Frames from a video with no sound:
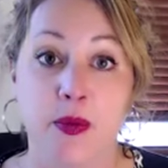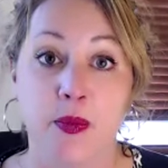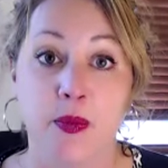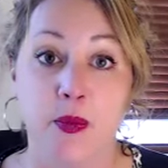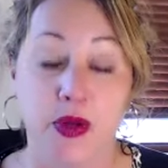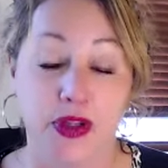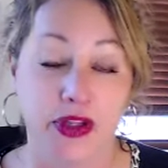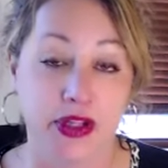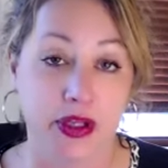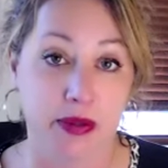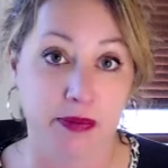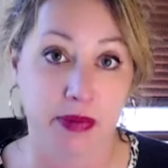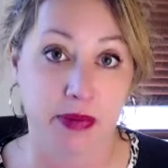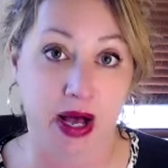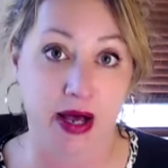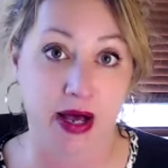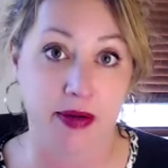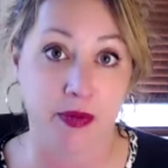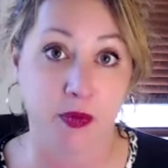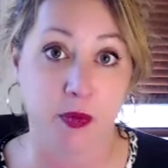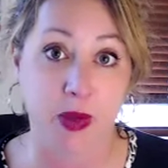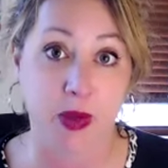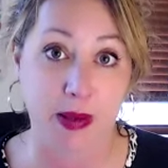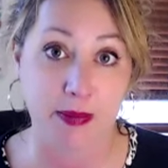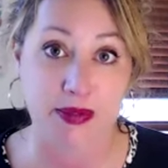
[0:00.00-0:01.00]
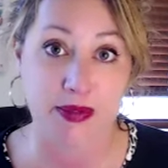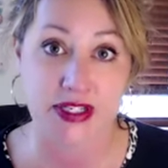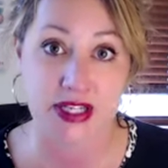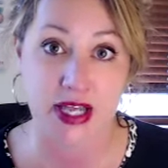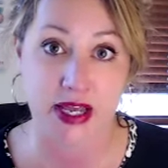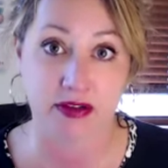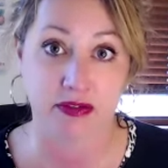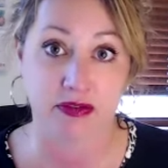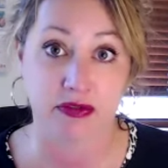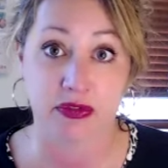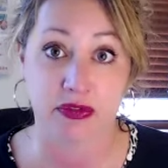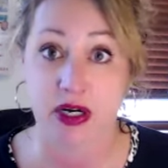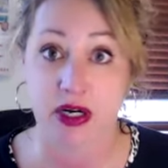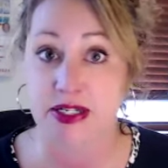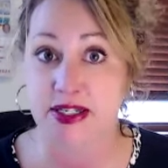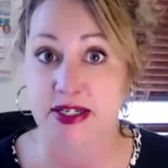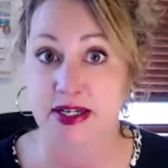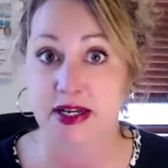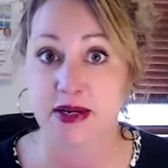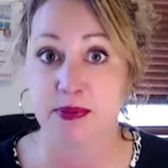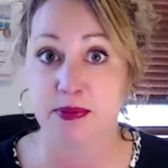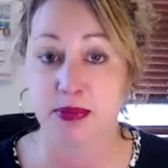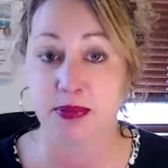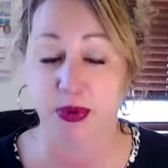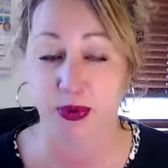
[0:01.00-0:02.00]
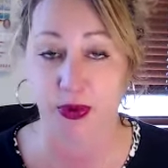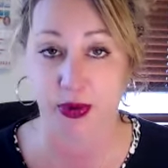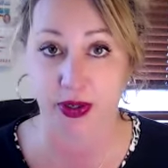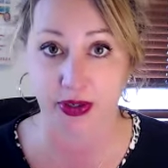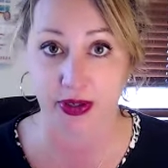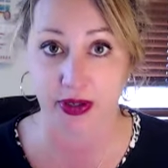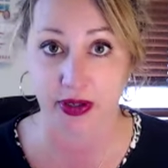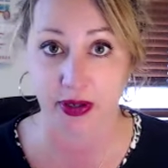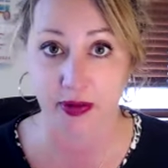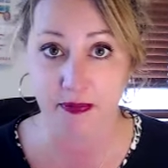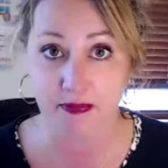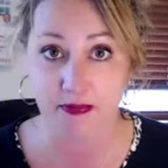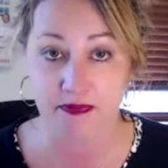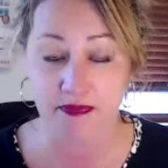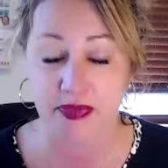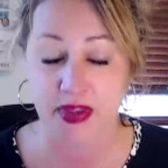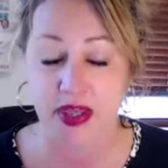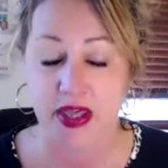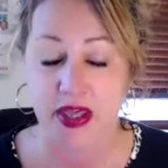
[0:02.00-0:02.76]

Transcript: Woodland Pond website resident portal.